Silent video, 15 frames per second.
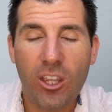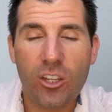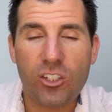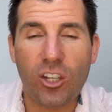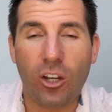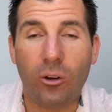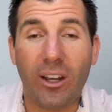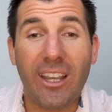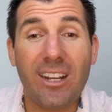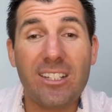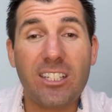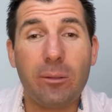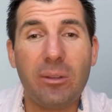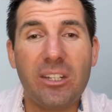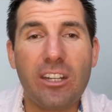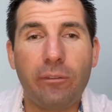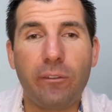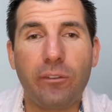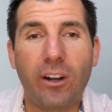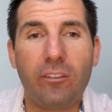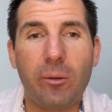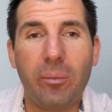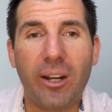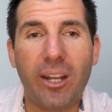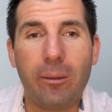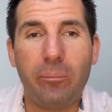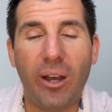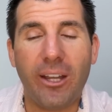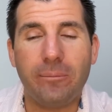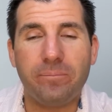So, again, it's going to be different for everybody,
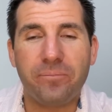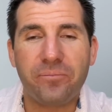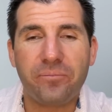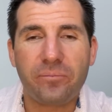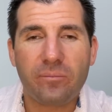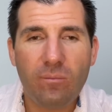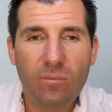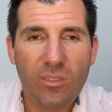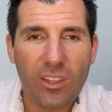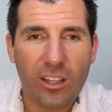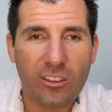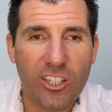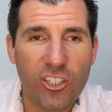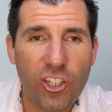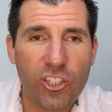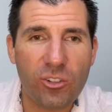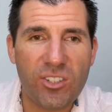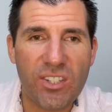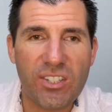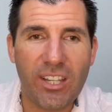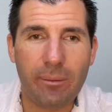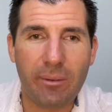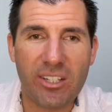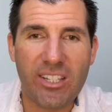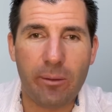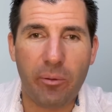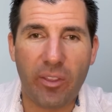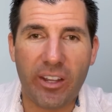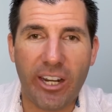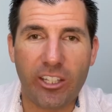but Let's just use the same
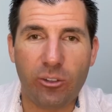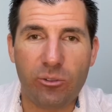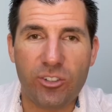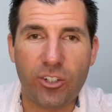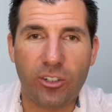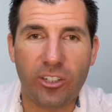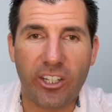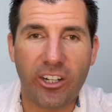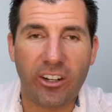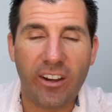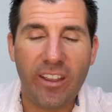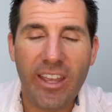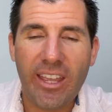example that I used earlier.